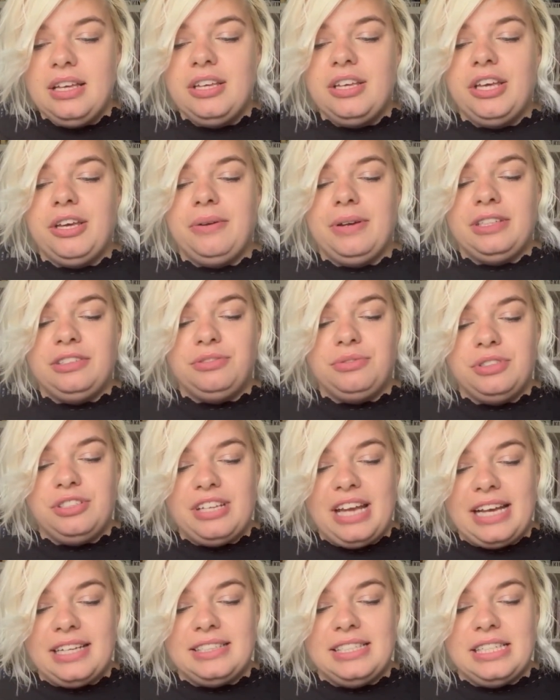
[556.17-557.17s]
who has
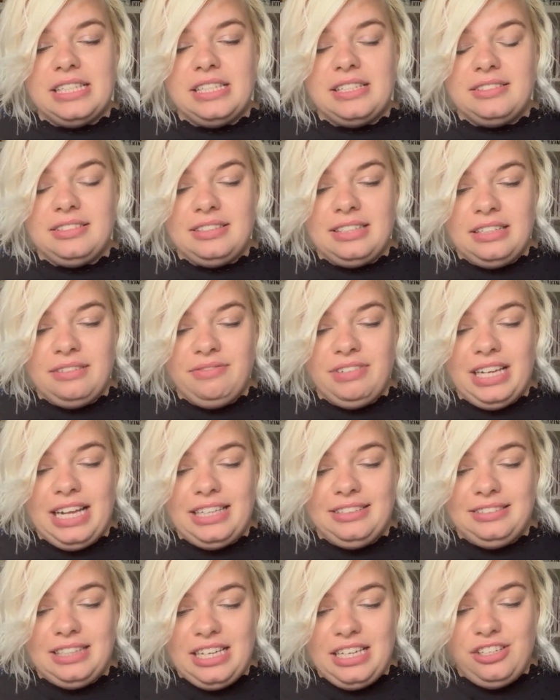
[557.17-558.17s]
rejected
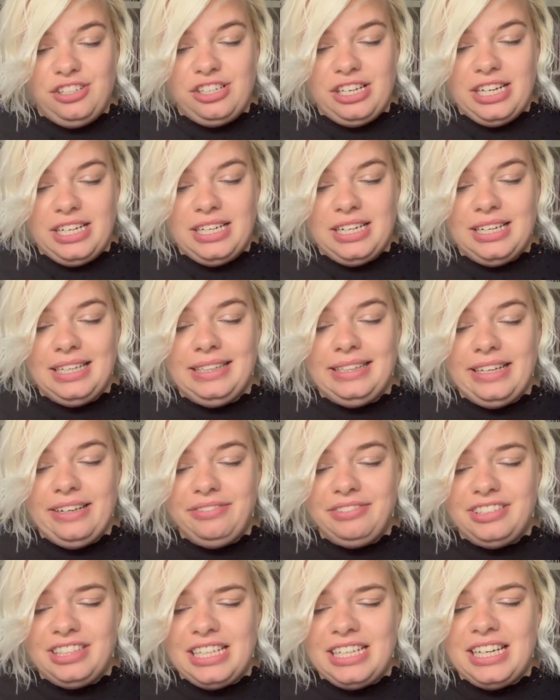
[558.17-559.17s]
civilization,
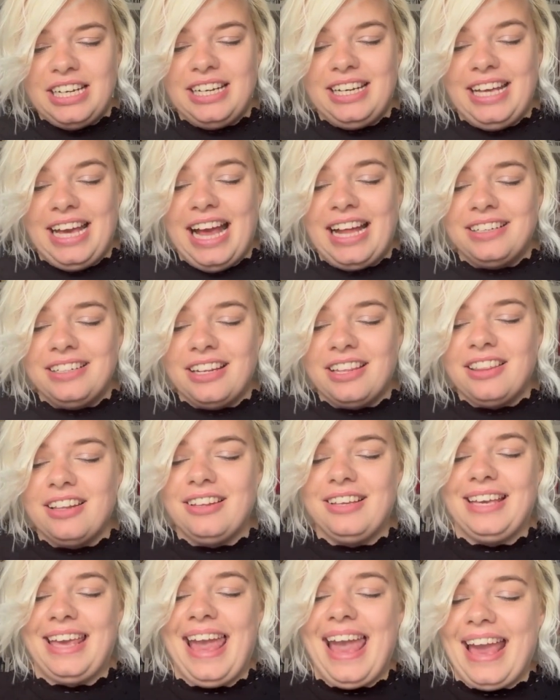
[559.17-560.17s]
lives in a
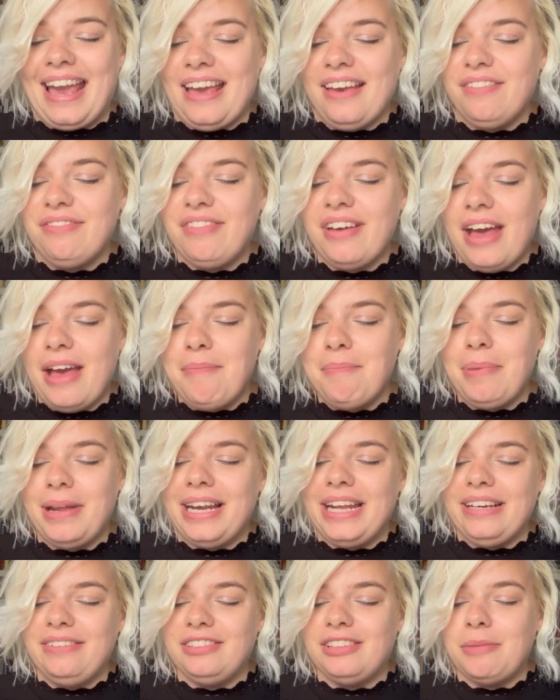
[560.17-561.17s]
Neanderthal cave, and
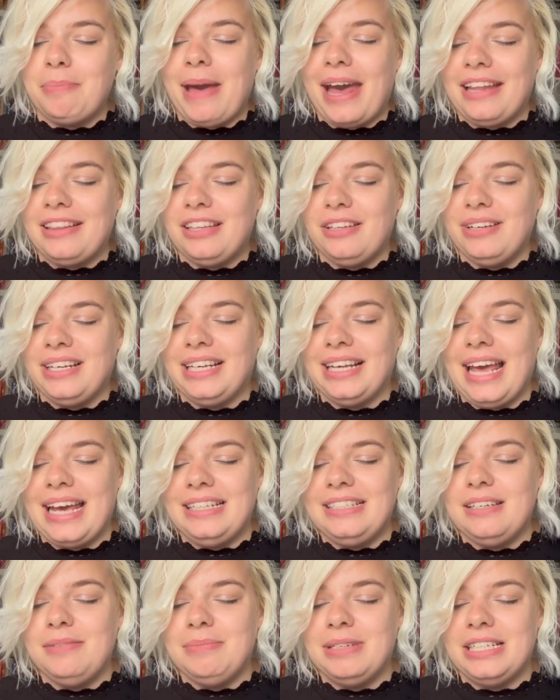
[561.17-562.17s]
believes the path to
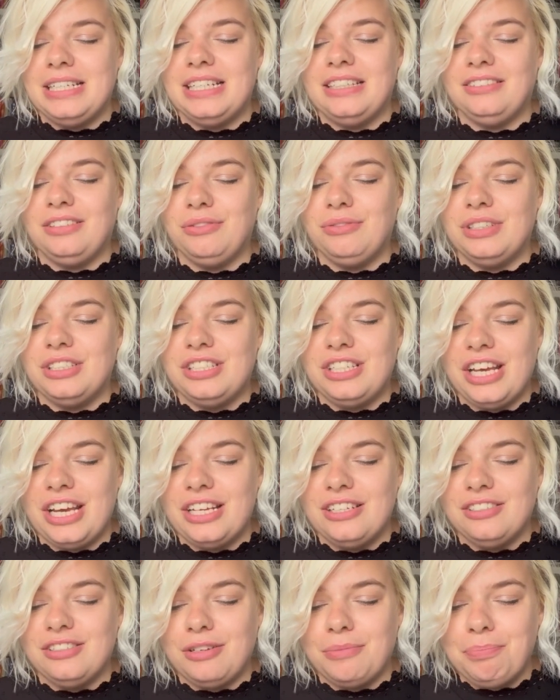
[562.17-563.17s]
enlightenment is a
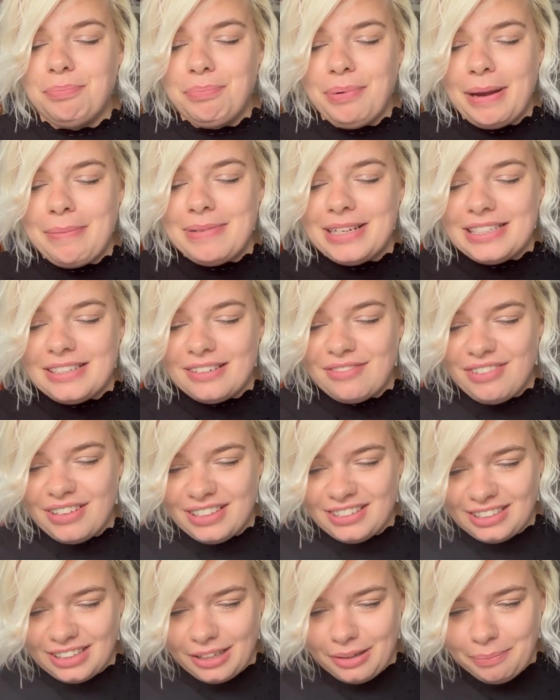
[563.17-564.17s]
return to
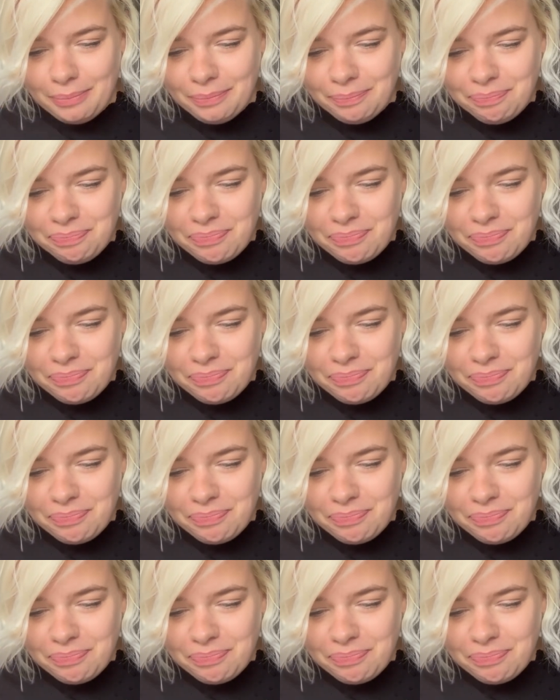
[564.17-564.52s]
primitivism.